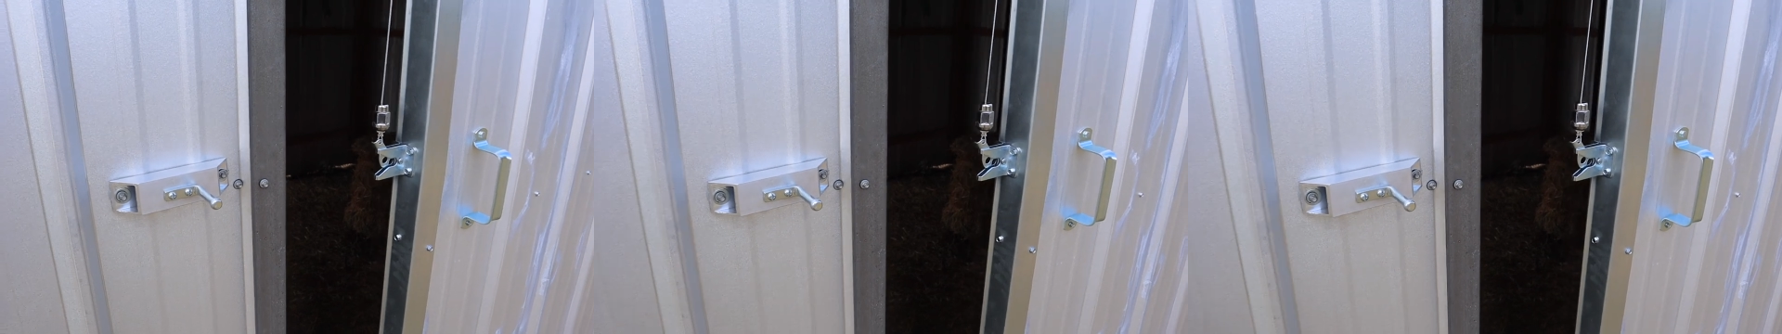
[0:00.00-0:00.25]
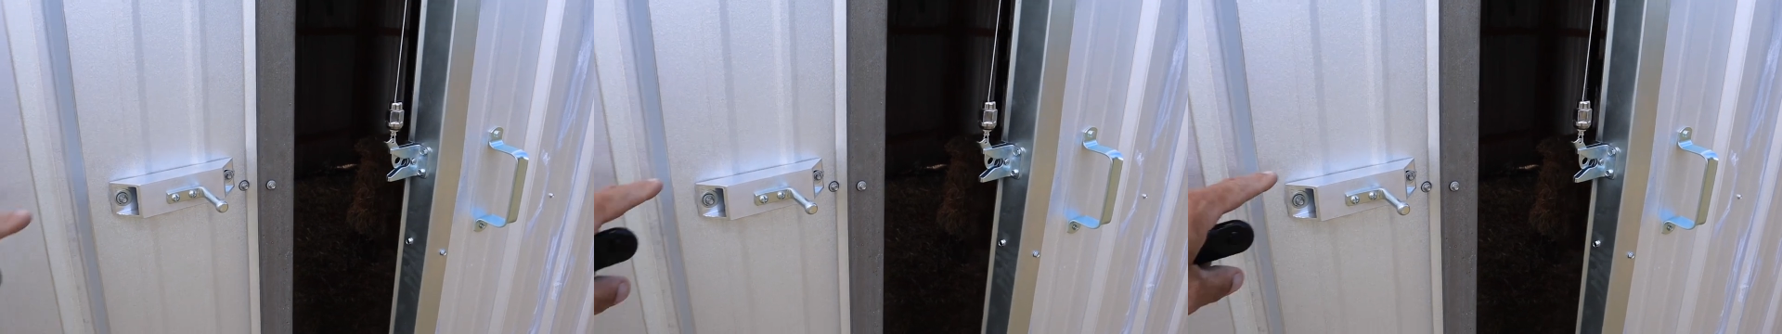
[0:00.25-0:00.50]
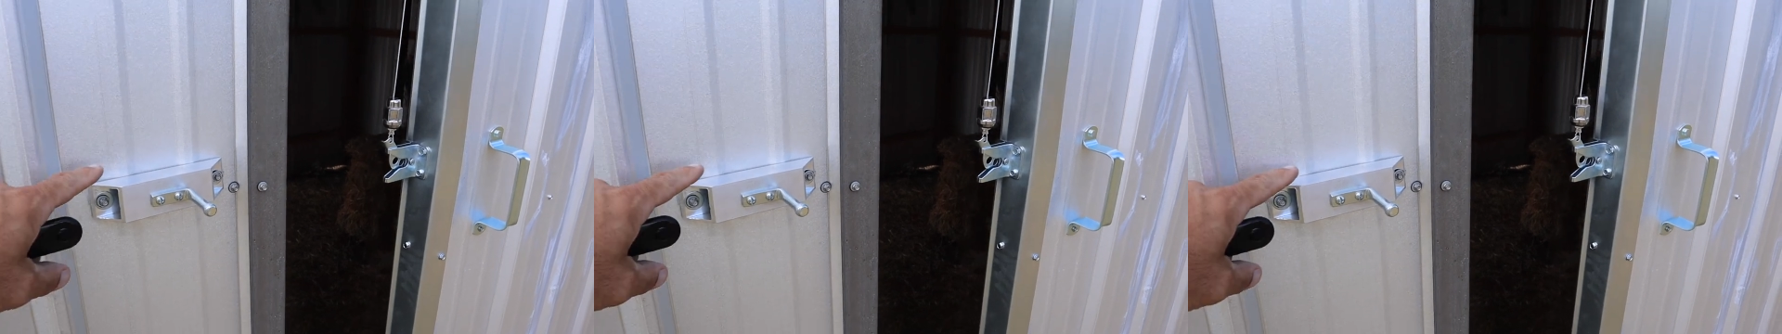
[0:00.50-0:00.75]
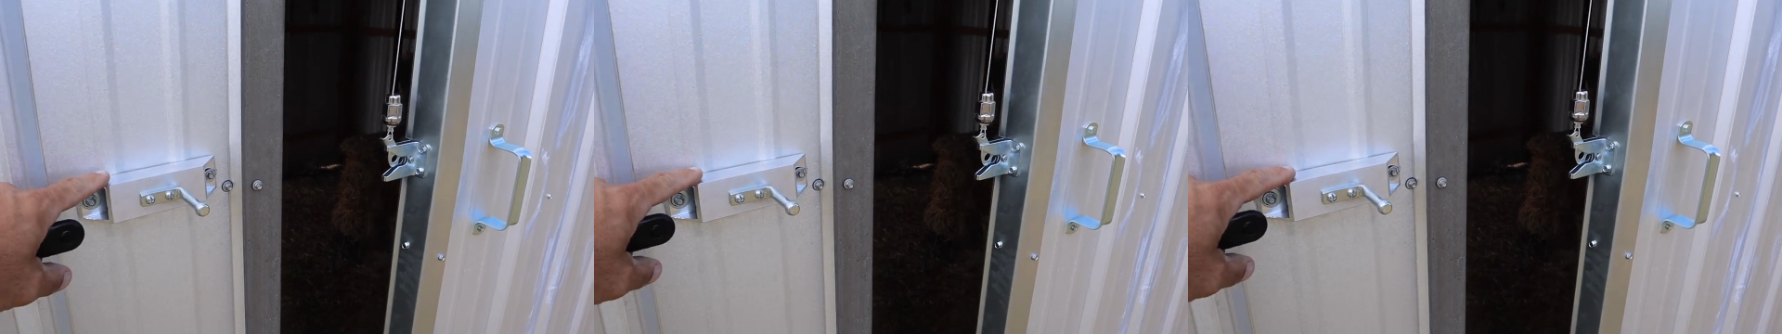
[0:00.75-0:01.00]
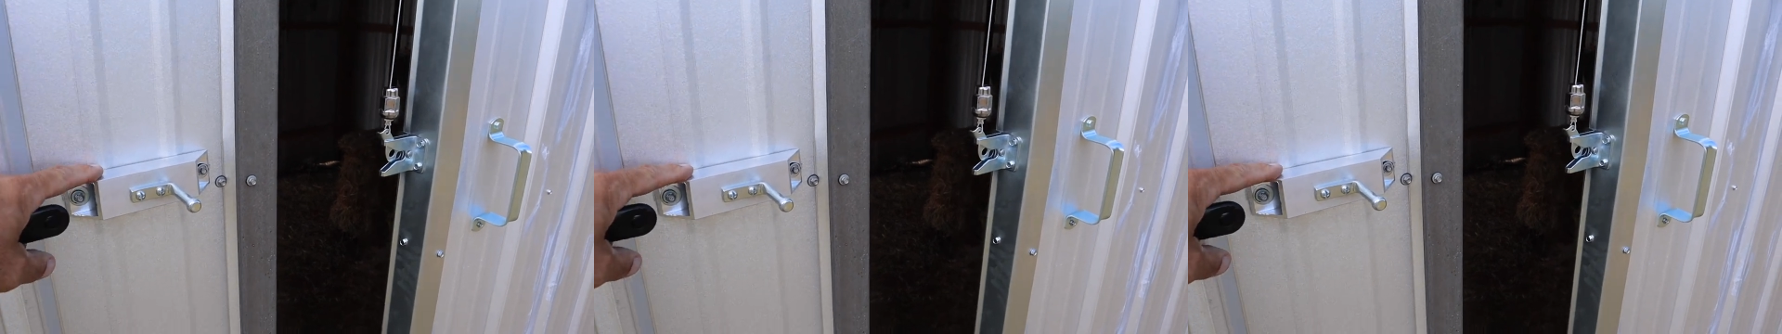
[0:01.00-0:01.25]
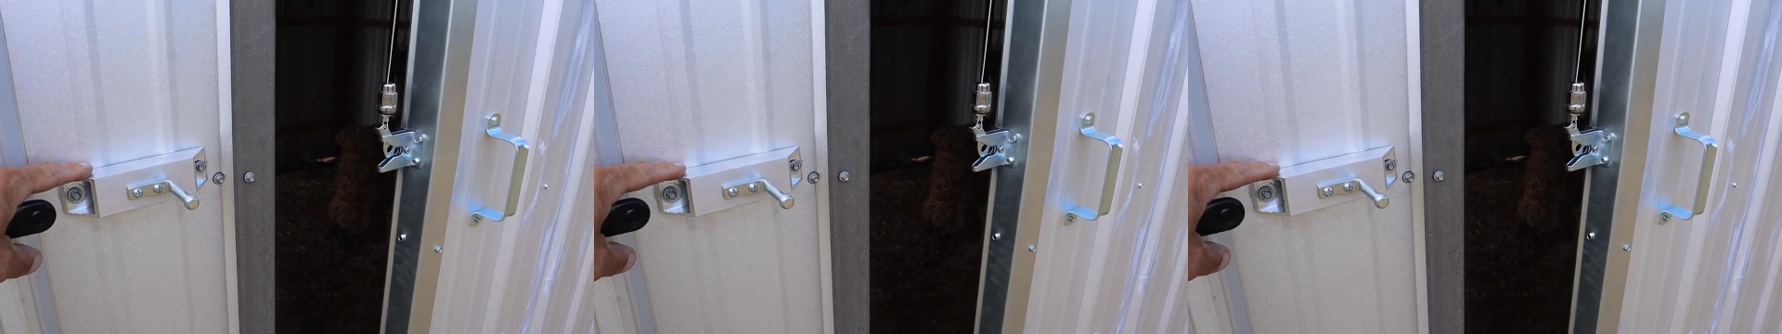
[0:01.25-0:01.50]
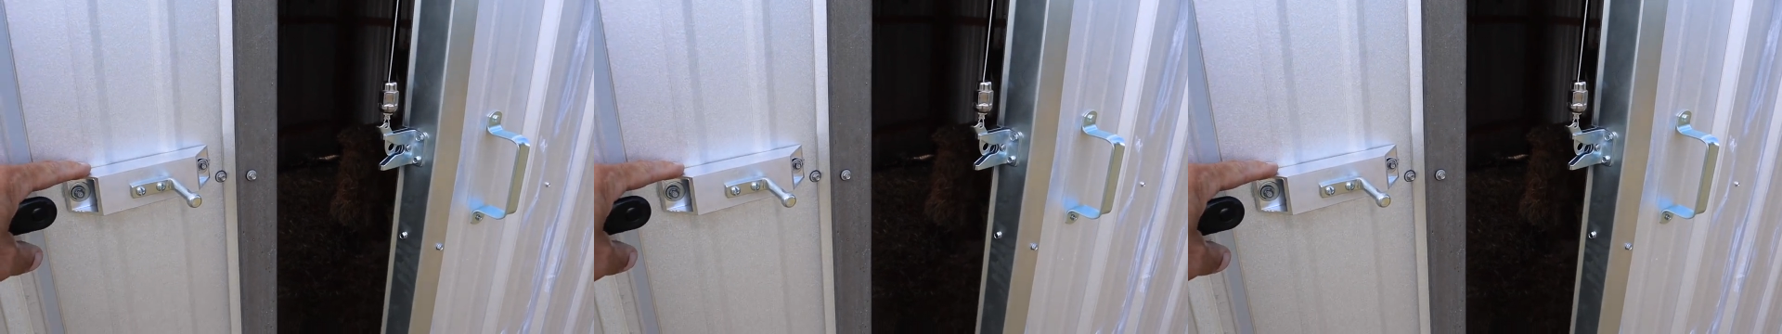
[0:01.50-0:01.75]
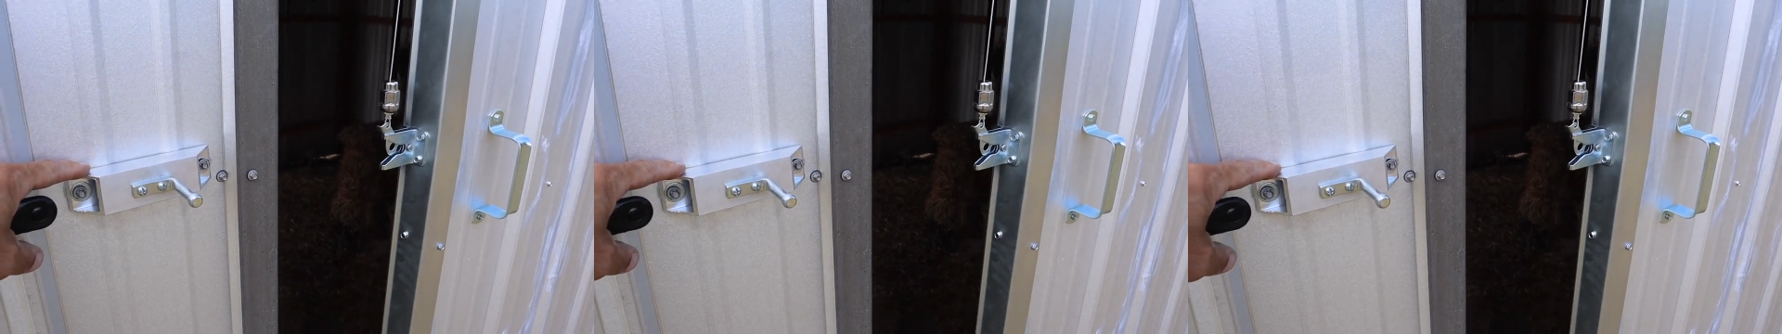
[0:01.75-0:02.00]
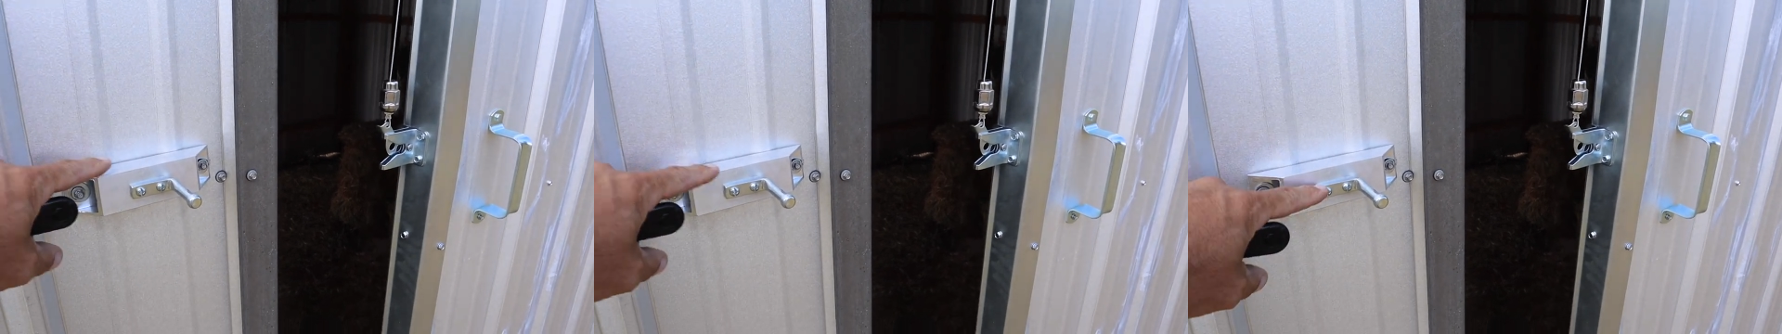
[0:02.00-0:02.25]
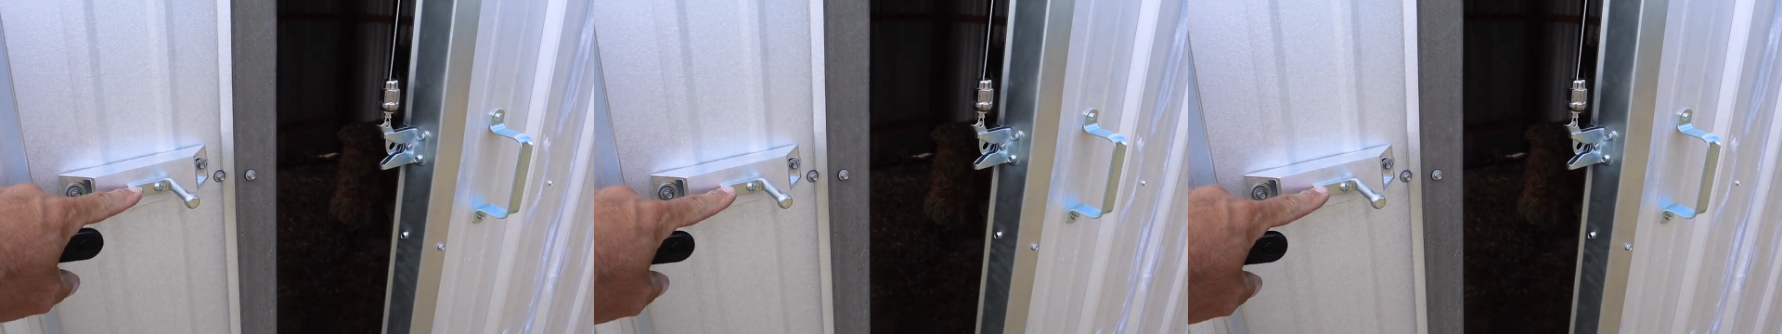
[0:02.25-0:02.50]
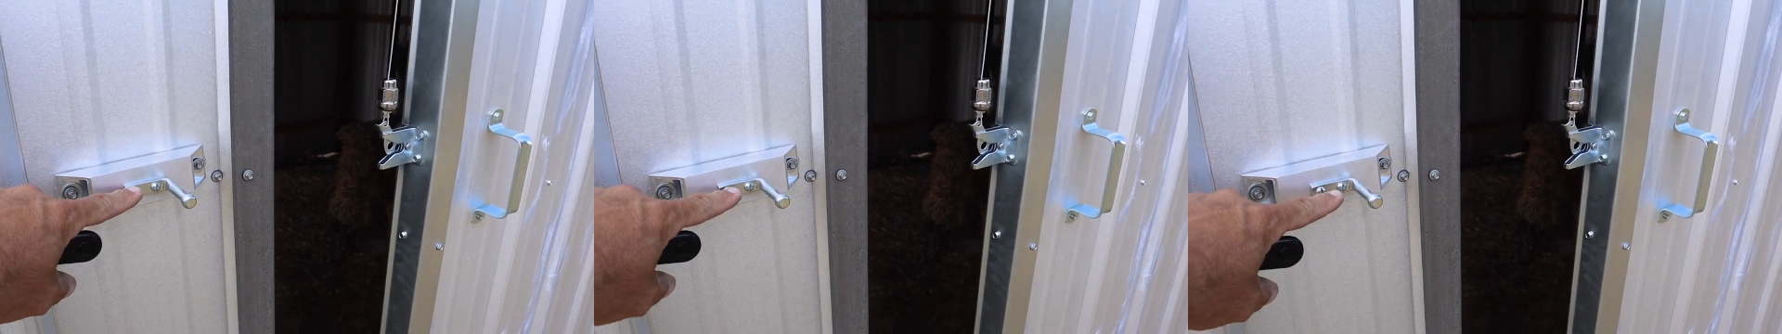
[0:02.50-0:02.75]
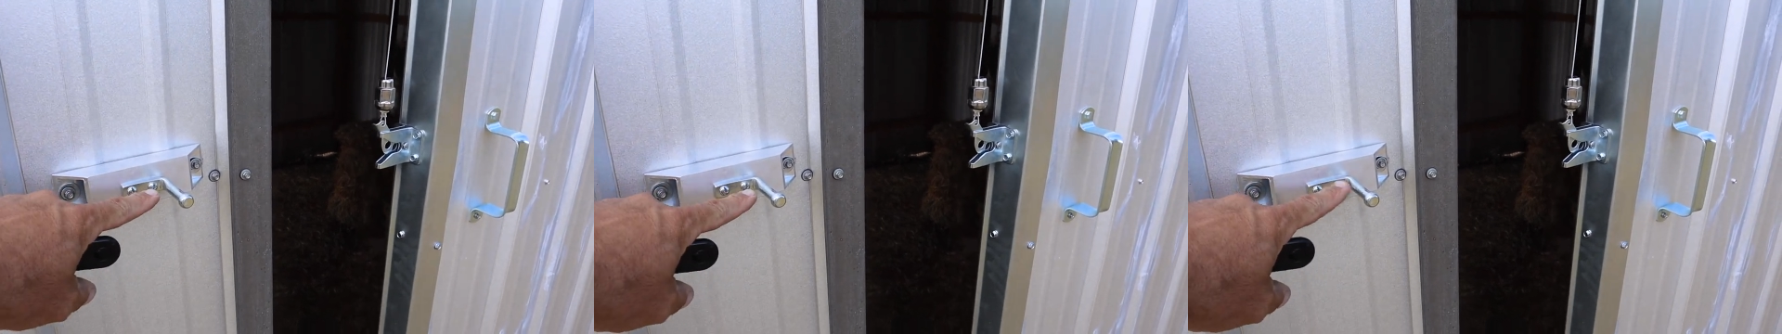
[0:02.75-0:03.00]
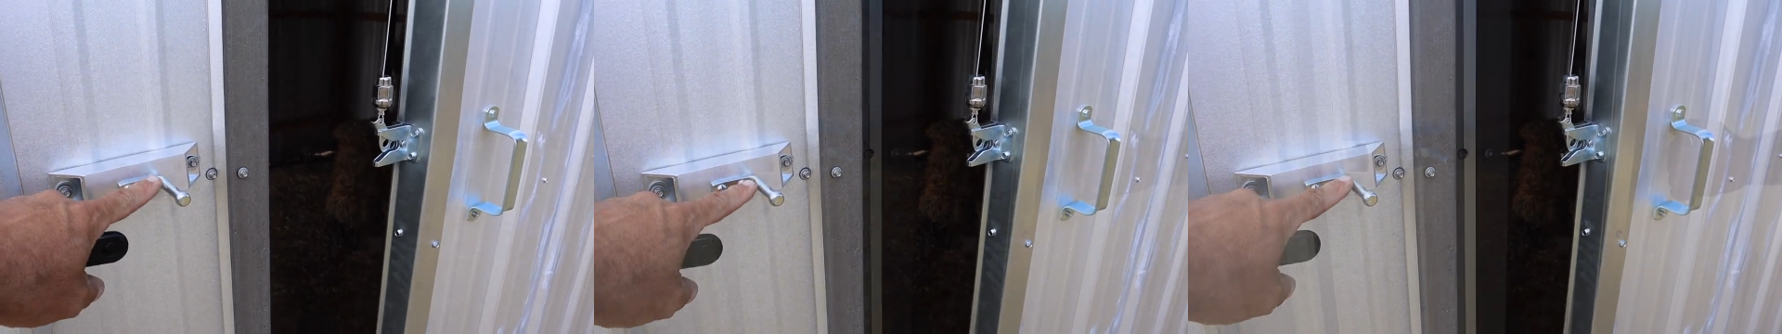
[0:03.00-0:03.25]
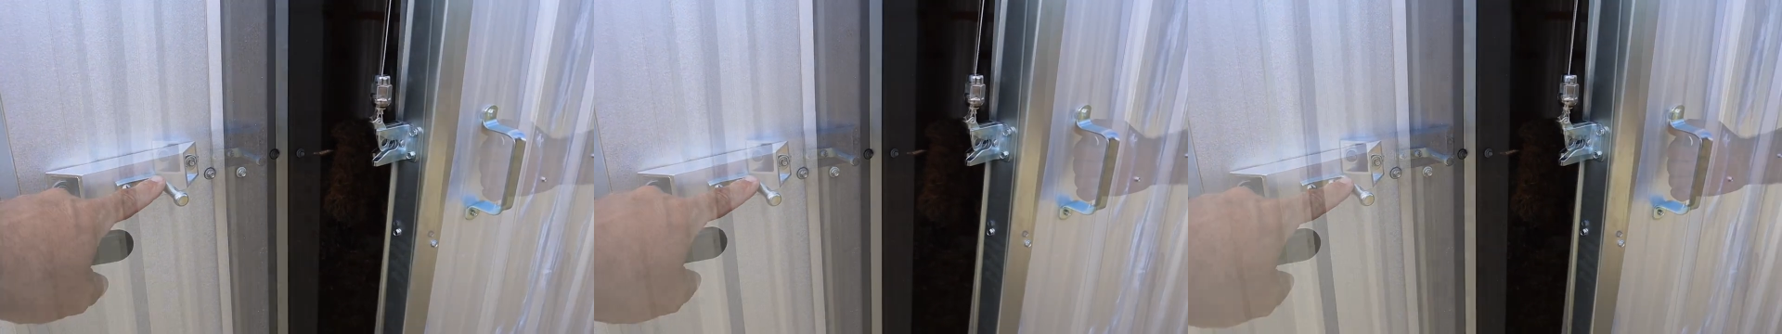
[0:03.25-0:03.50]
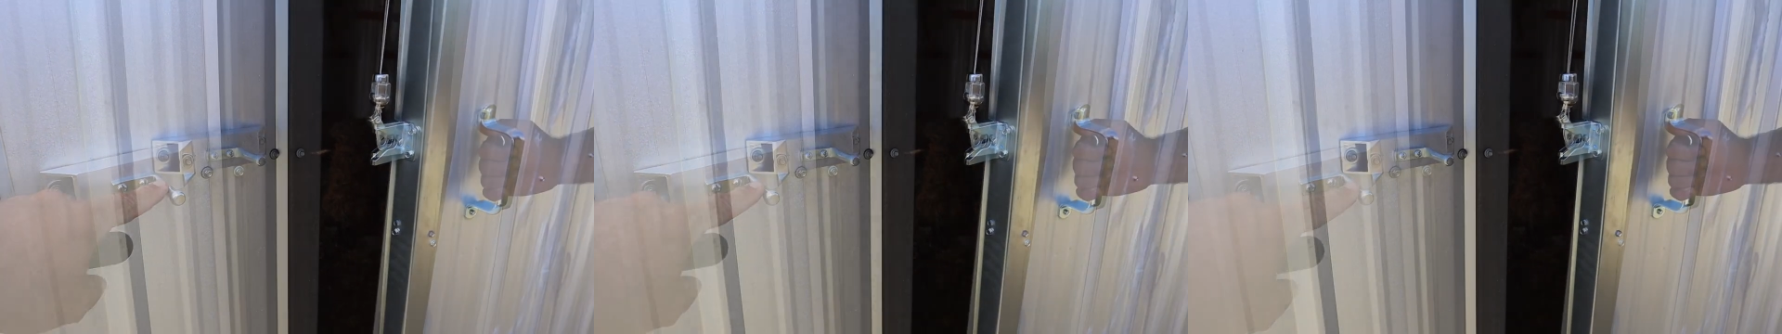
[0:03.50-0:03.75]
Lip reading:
Nobody's mouth can be seen.